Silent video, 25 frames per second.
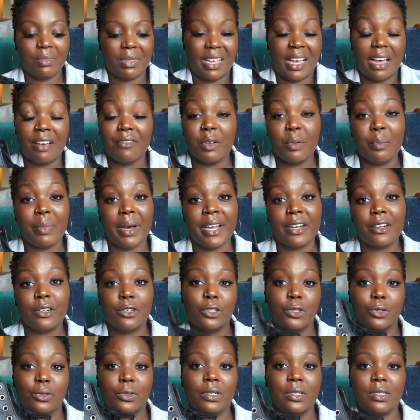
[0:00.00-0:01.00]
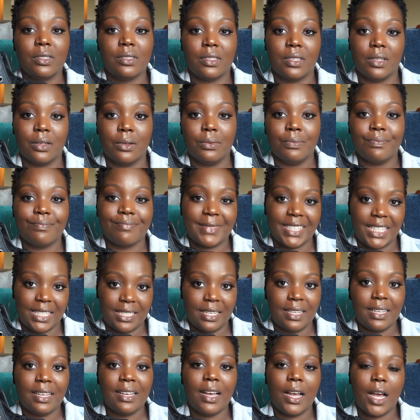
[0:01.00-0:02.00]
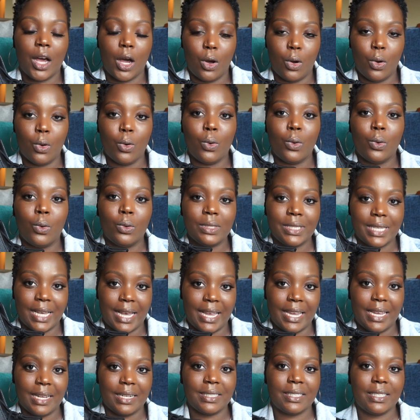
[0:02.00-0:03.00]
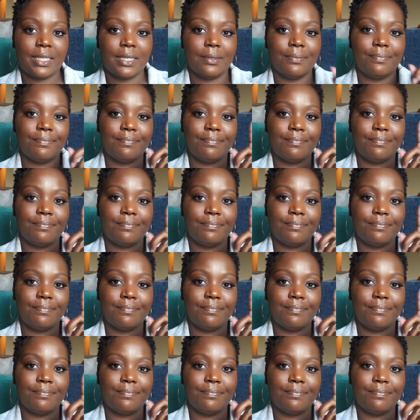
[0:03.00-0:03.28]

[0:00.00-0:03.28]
I have on biker shorts, so hold tight.